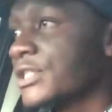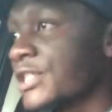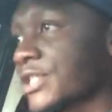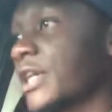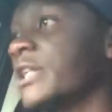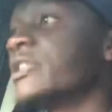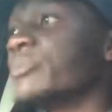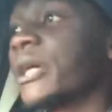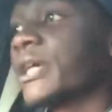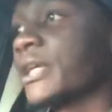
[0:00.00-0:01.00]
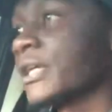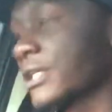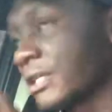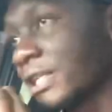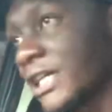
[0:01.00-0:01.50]
just held by
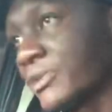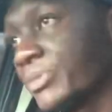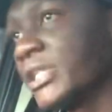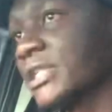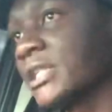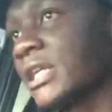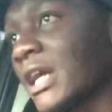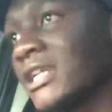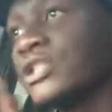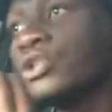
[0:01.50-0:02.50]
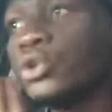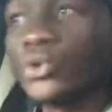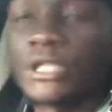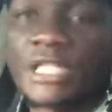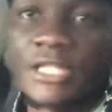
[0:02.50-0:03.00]
that belt that has
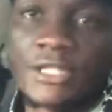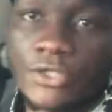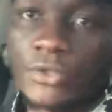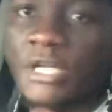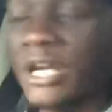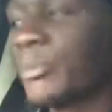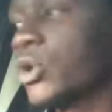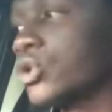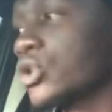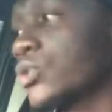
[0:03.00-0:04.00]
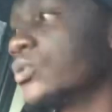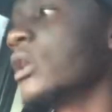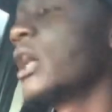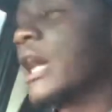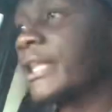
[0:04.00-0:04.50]
no teeth to grab onto
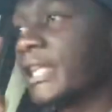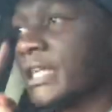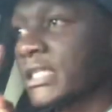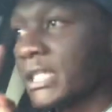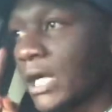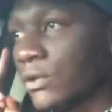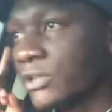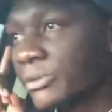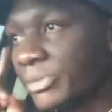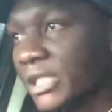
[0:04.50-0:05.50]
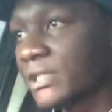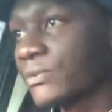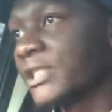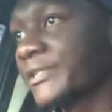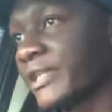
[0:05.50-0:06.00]
and that is how the belt
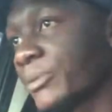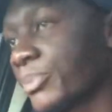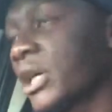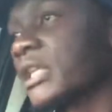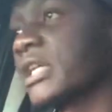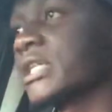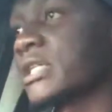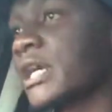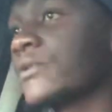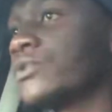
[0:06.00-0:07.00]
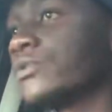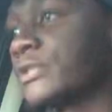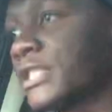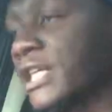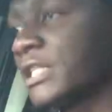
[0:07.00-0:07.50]
will slip and that is how you'll
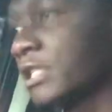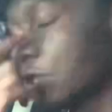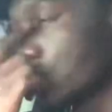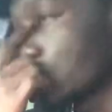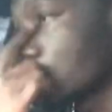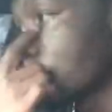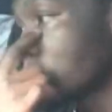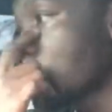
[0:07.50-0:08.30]
start issues with